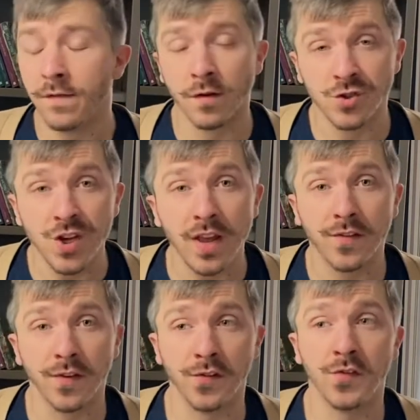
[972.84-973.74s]

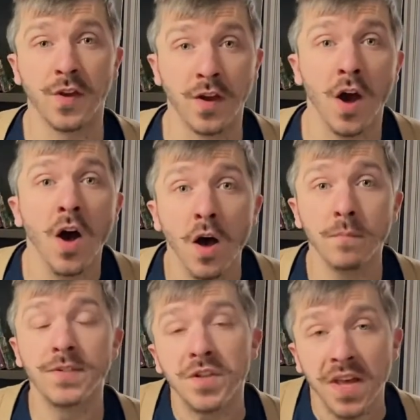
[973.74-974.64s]
Jesus to
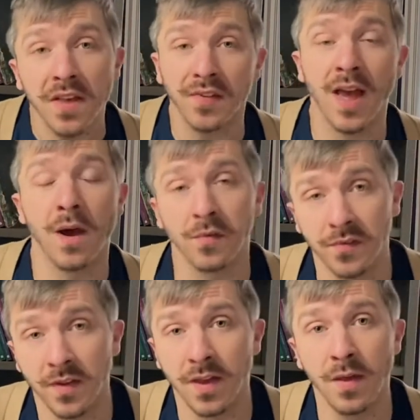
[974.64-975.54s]
come to his house
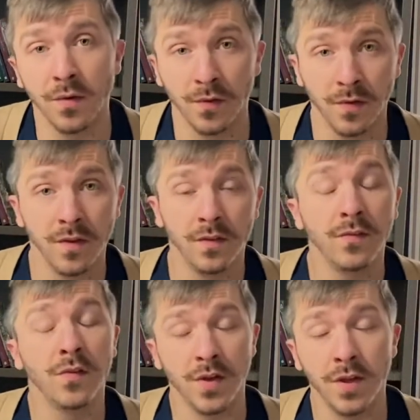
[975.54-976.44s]
to heal
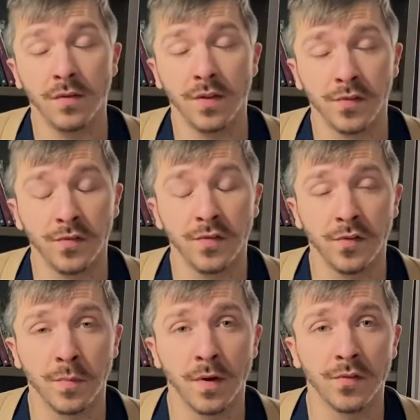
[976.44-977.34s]

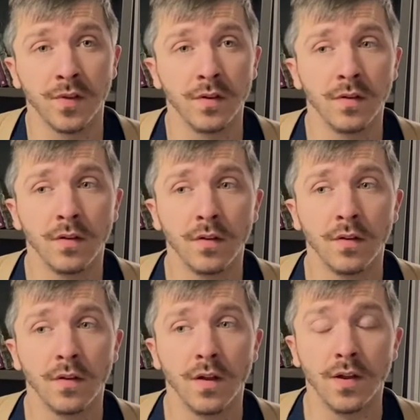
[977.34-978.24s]
this person,
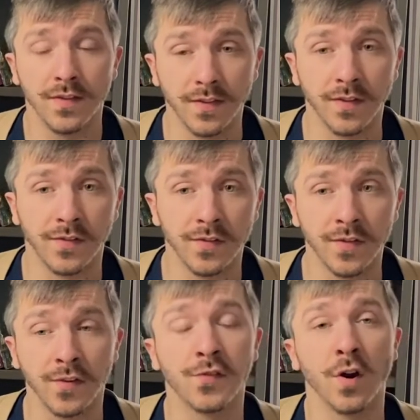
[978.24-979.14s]
to this
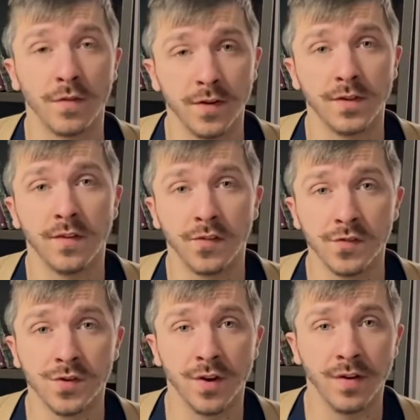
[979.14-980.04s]
servant of the
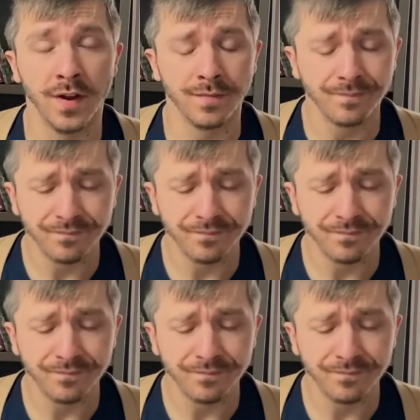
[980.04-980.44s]
centurion.